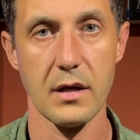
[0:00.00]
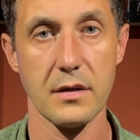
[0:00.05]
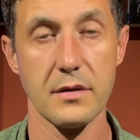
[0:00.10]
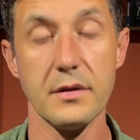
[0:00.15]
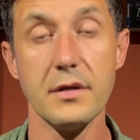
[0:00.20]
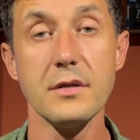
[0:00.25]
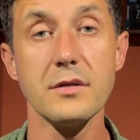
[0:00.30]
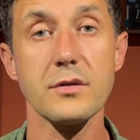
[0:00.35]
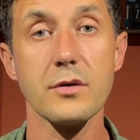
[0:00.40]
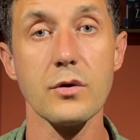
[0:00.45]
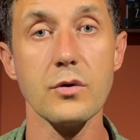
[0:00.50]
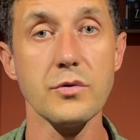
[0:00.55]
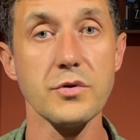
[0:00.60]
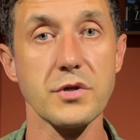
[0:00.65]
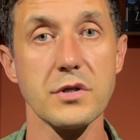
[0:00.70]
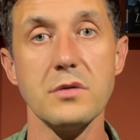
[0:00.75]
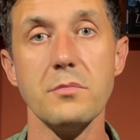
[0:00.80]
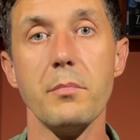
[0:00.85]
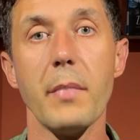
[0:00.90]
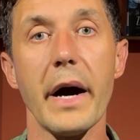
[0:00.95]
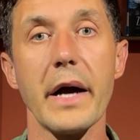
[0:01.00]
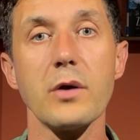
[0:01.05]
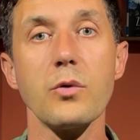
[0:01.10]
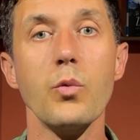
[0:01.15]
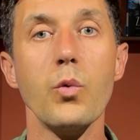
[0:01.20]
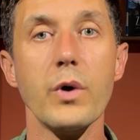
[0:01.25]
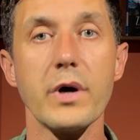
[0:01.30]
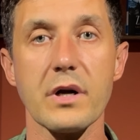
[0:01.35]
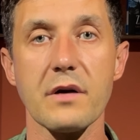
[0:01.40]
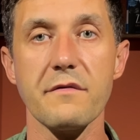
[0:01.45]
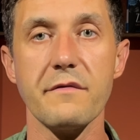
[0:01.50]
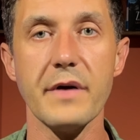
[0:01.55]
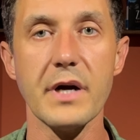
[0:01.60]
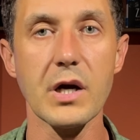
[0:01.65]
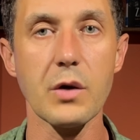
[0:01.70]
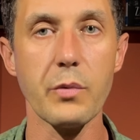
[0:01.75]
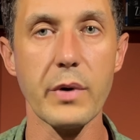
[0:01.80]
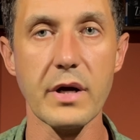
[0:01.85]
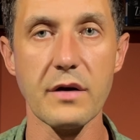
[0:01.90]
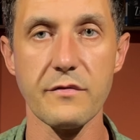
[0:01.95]
This solution might work
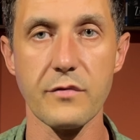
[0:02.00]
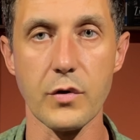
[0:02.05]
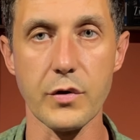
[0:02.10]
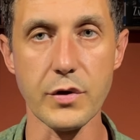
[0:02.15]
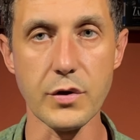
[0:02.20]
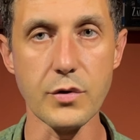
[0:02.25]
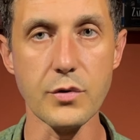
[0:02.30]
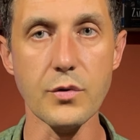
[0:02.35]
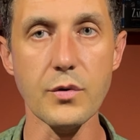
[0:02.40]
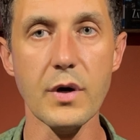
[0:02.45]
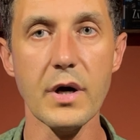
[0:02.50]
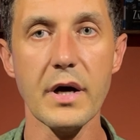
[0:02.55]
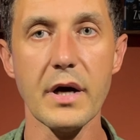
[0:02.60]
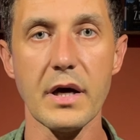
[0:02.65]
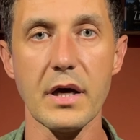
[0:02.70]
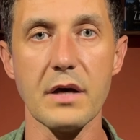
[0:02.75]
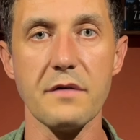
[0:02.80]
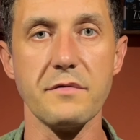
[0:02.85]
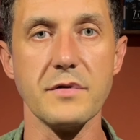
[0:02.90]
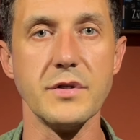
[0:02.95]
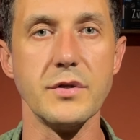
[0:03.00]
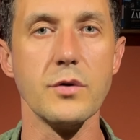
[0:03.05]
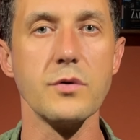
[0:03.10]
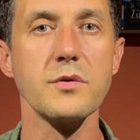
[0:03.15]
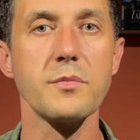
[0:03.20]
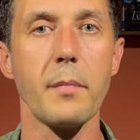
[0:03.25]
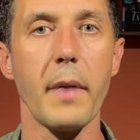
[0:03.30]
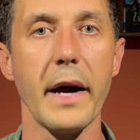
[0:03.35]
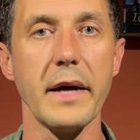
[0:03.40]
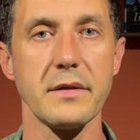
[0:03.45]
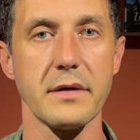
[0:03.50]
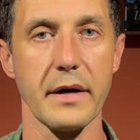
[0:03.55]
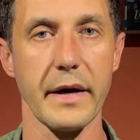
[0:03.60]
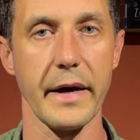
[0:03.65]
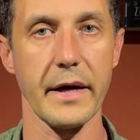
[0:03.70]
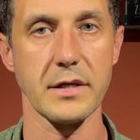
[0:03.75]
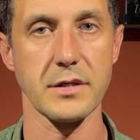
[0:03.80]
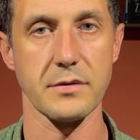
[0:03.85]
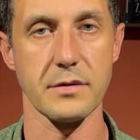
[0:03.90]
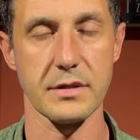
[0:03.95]
very well for you if you don't mind the
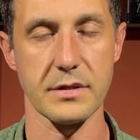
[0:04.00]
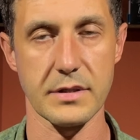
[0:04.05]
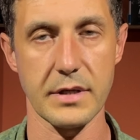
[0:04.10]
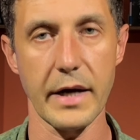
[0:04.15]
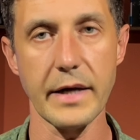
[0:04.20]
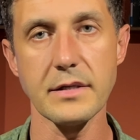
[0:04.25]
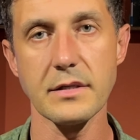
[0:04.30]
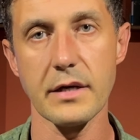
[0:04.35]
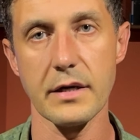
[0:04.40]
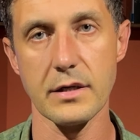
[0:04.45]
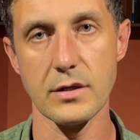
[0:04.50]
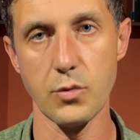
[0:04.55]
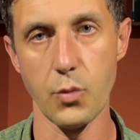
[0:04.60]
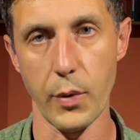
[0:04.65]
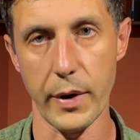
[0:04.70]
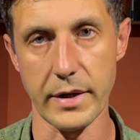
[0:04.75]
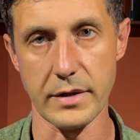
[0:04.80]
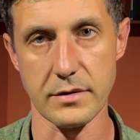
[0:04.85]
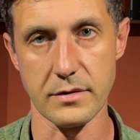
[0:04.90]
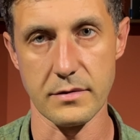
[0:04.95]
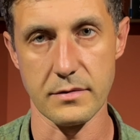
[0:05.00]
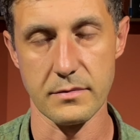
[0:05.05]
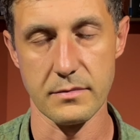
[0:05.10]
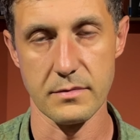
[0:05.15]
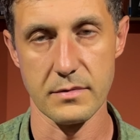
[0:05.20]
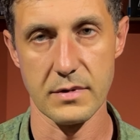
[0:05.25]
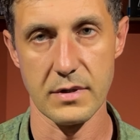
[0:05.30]
extra size and weight.